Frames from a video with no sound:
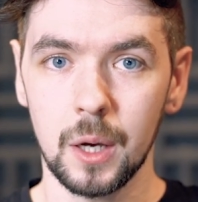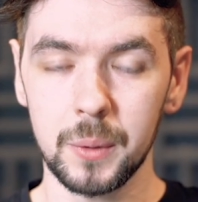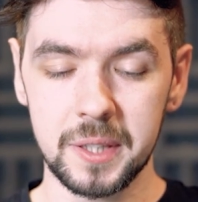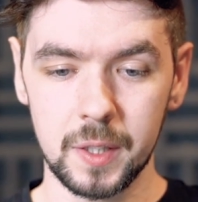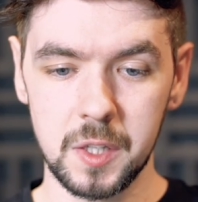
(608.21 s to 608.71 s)

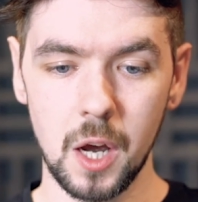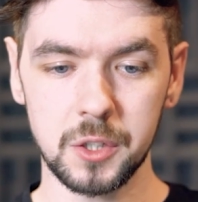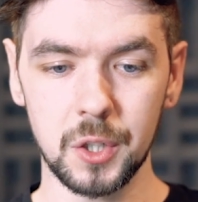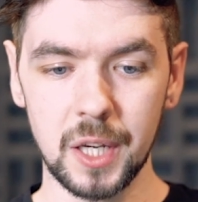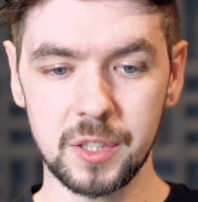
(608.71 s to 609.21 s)
went to the
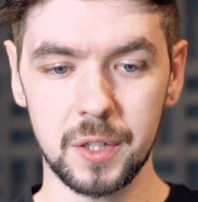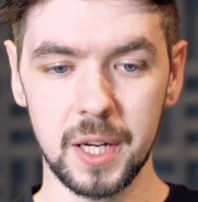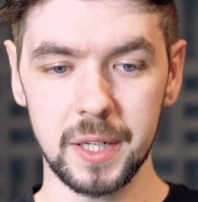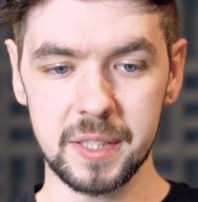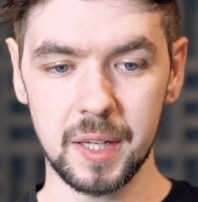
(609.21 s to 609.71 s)
doctor yesterday
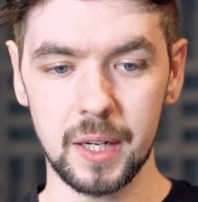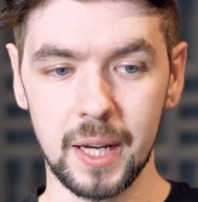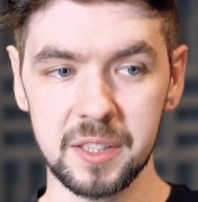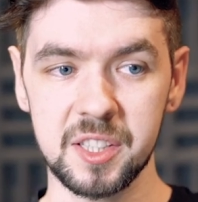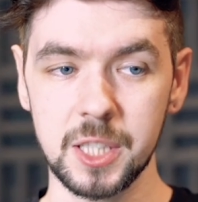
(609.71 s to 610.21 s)
and he said I
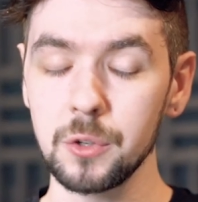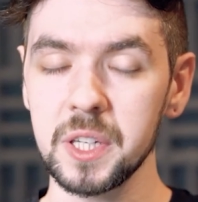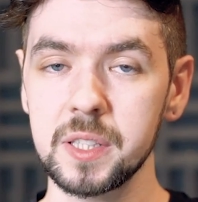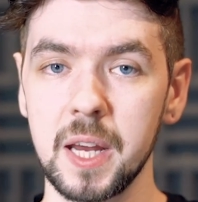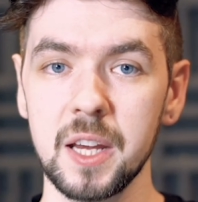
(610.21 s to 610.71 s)
had a
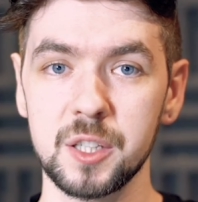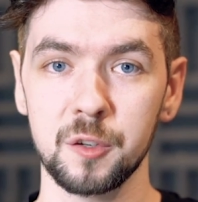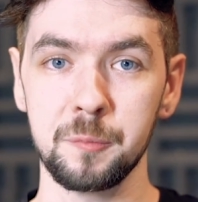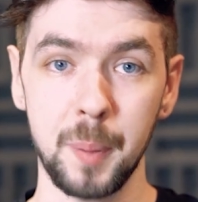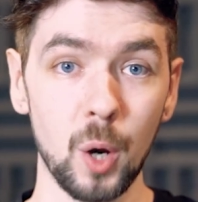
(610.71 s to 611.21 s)
serious case
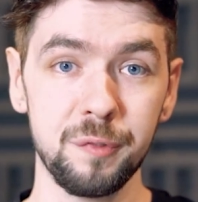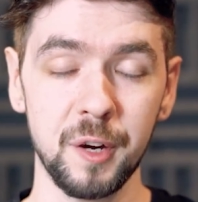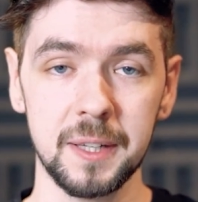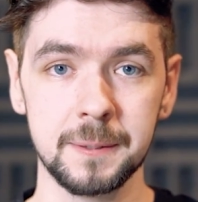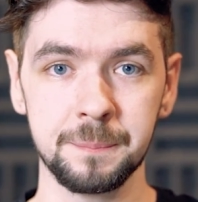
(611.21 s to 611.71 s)
of Bofa.